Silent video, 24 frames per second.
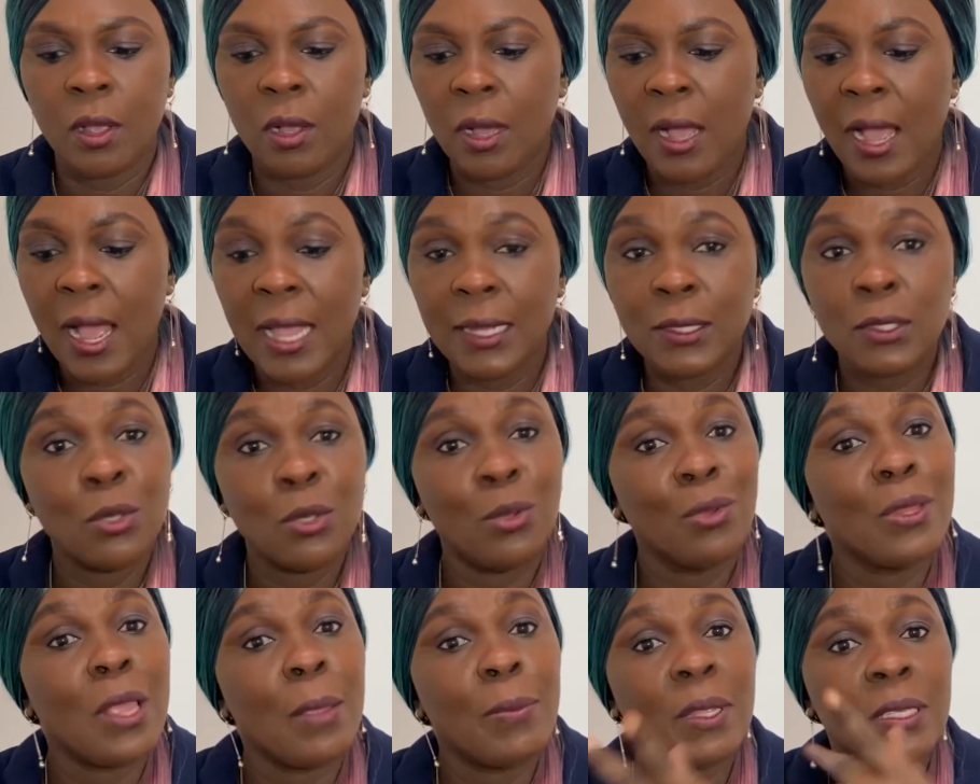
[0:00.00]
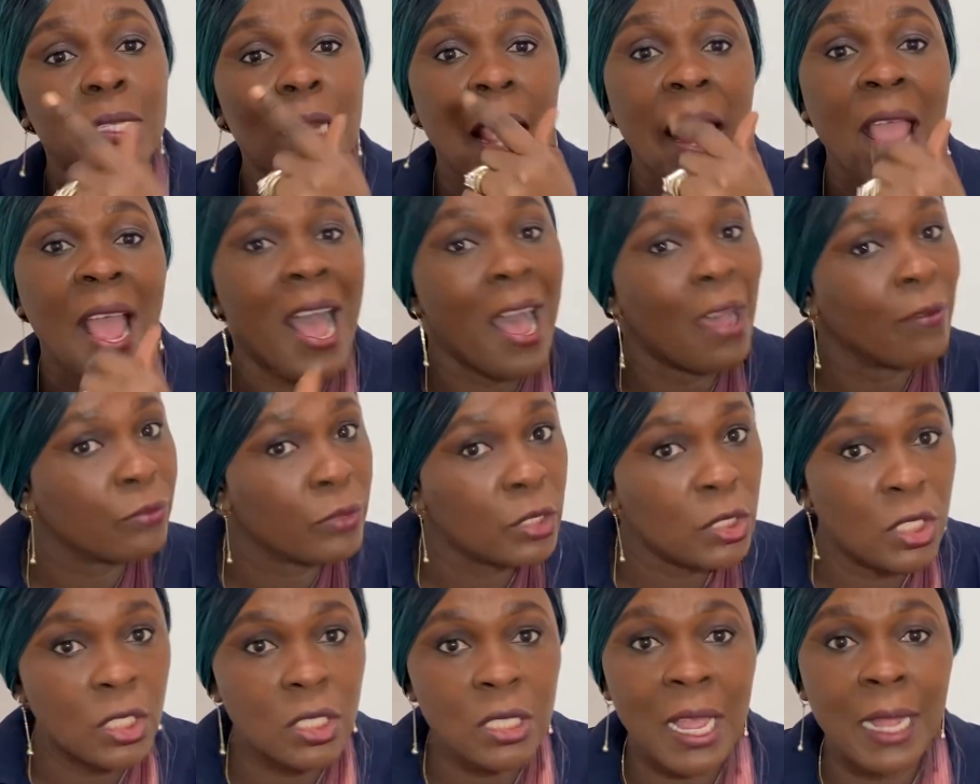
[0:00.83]
I told them that I have
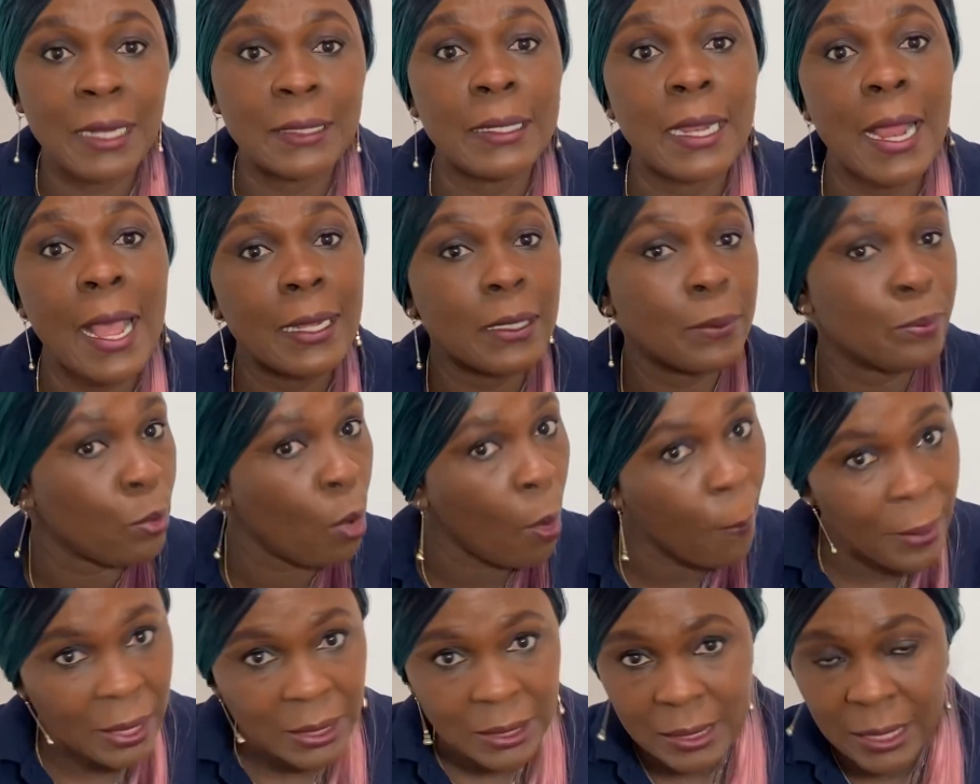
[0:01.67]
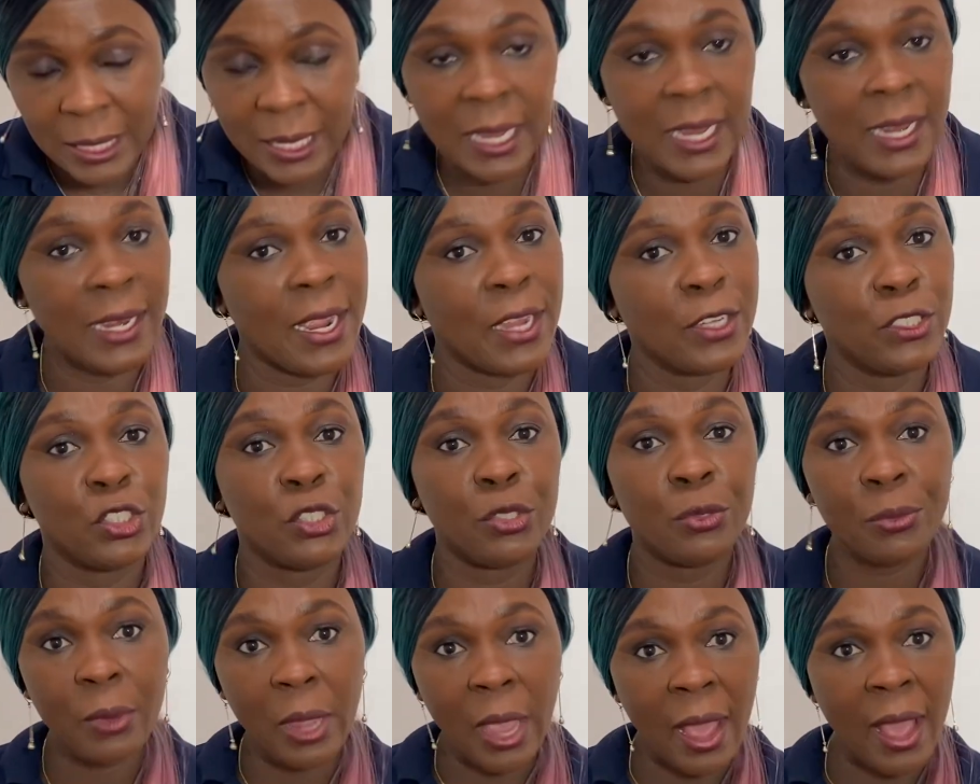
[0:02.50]
this and that property in
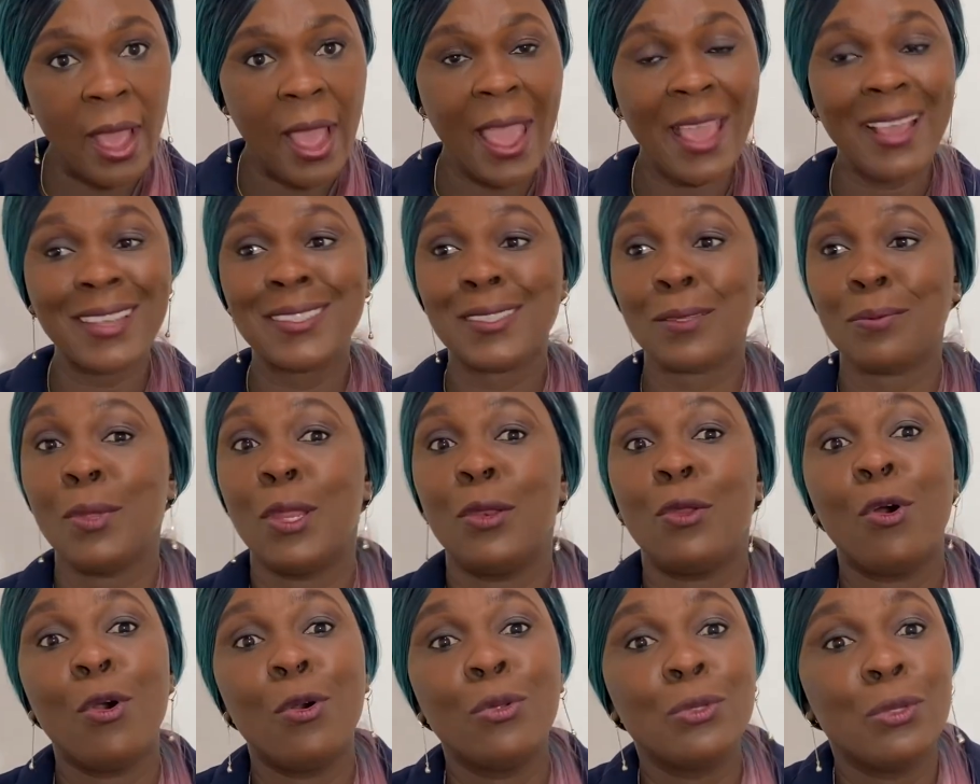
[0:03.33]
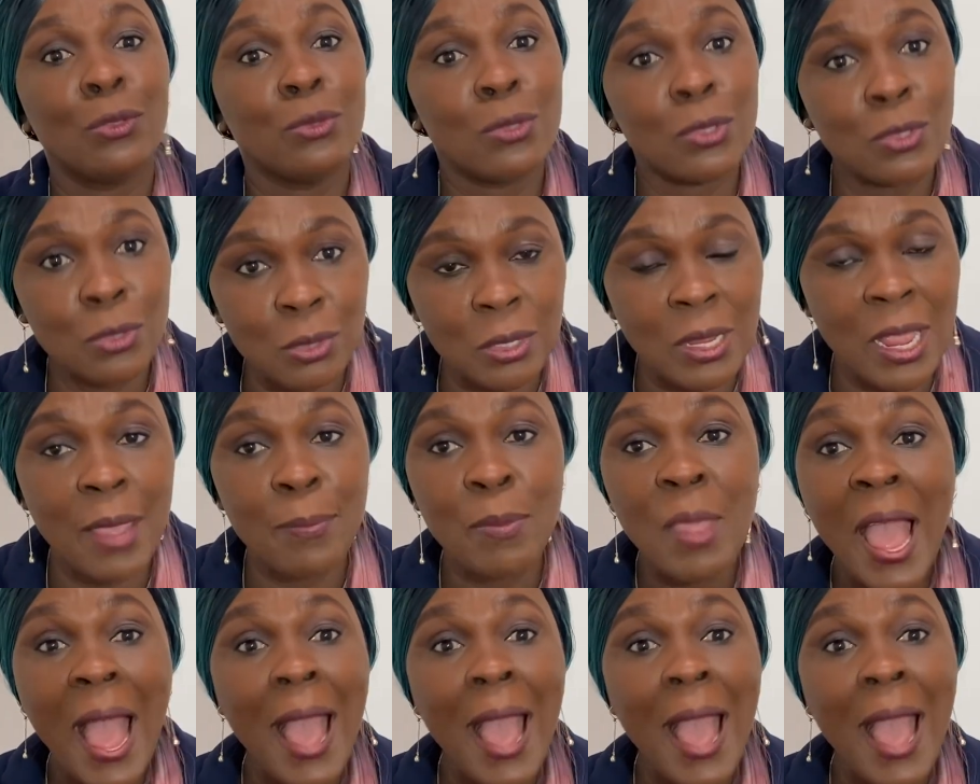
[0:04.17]
Nigeria. I explained all those to them.